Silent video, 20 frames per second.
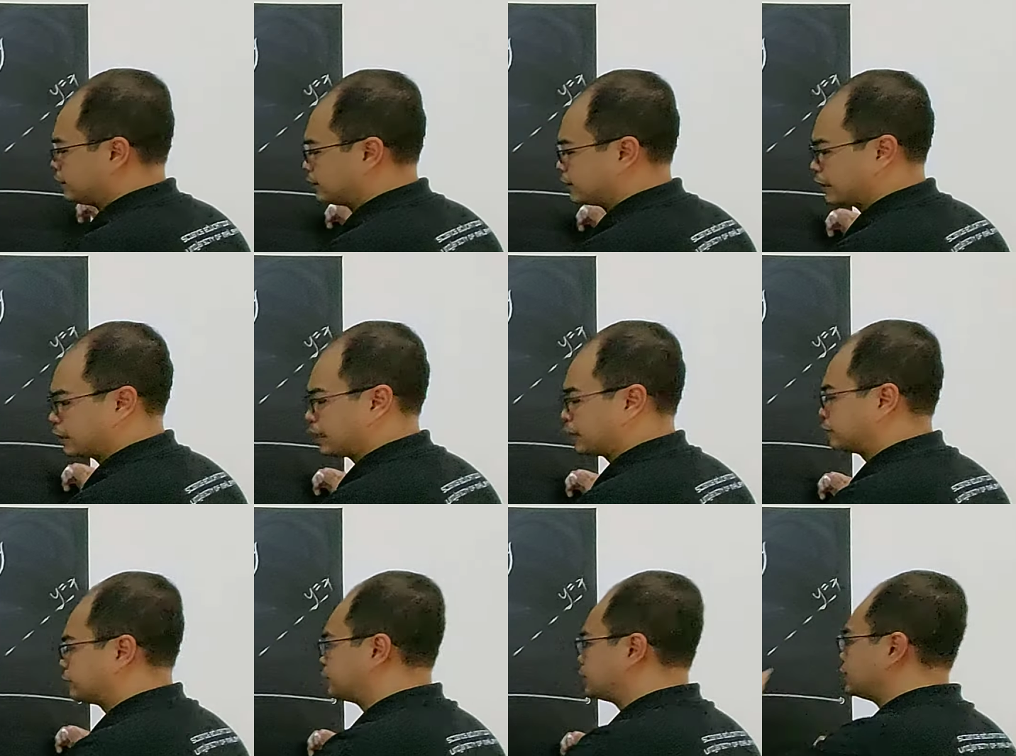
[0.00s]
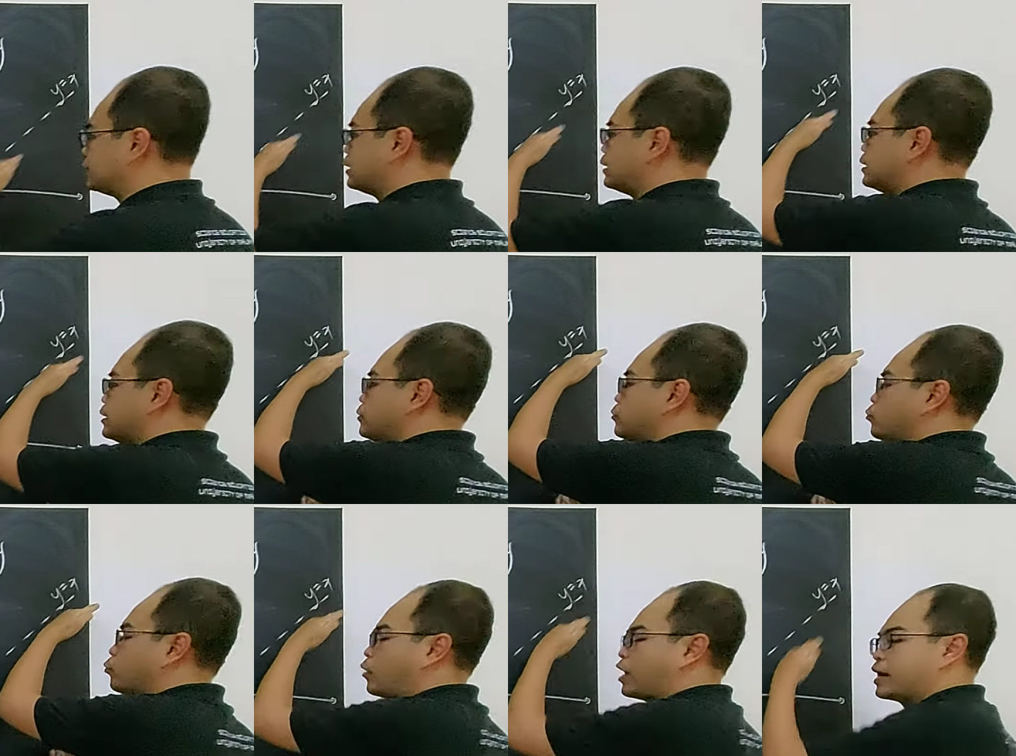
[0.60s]
that are
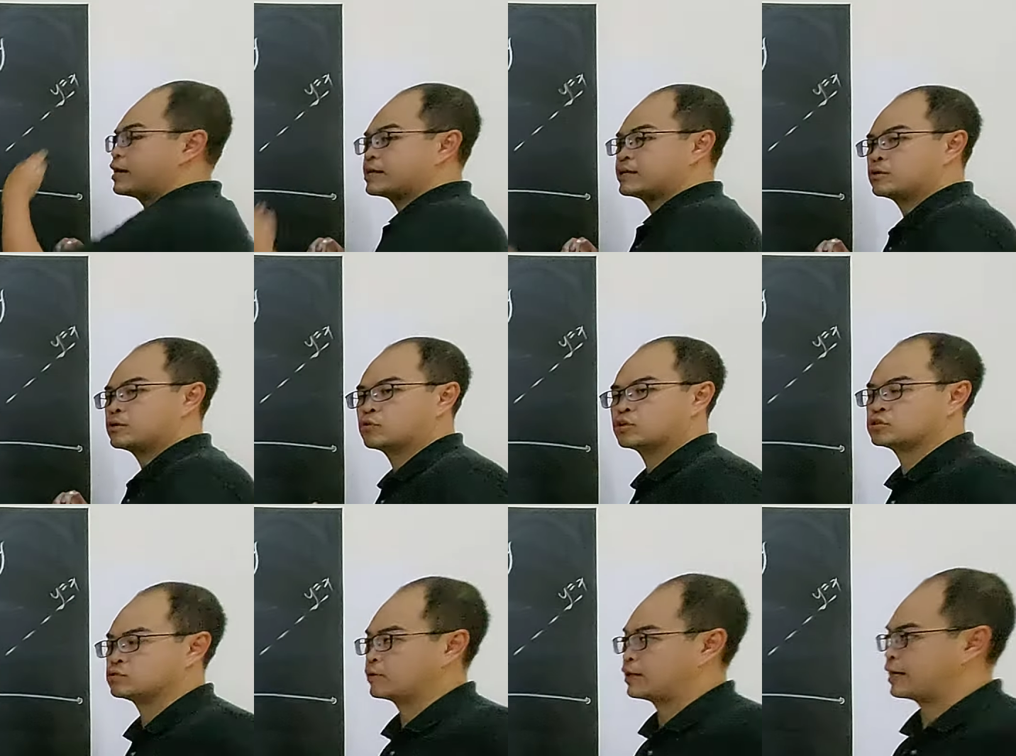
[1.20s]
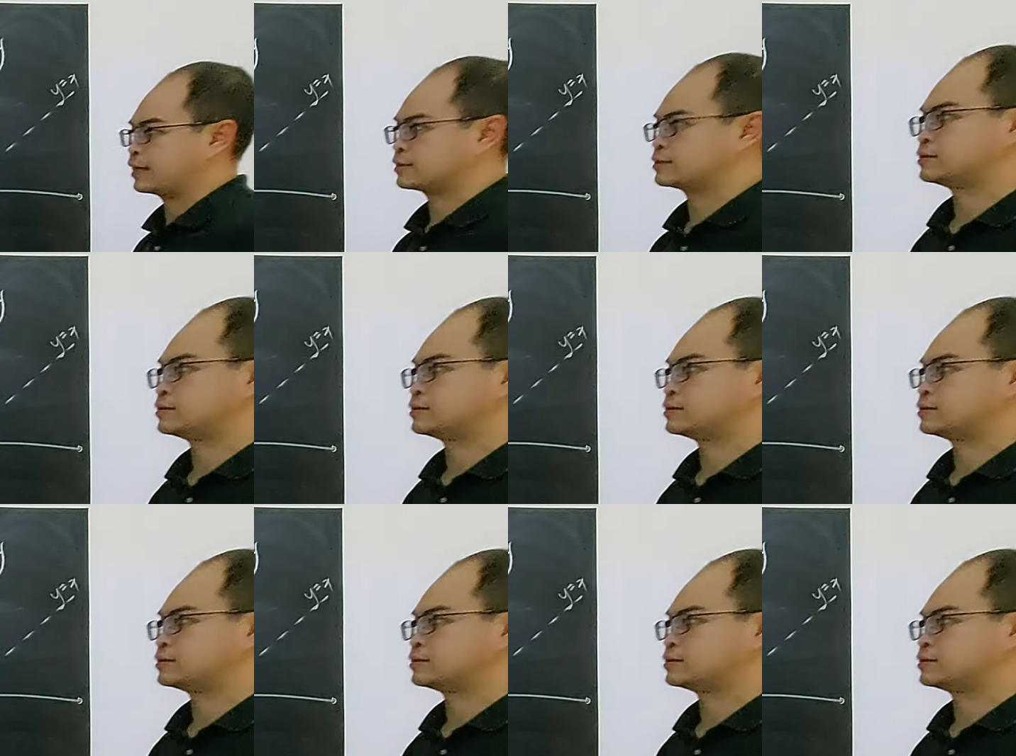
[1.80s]
really y equals to x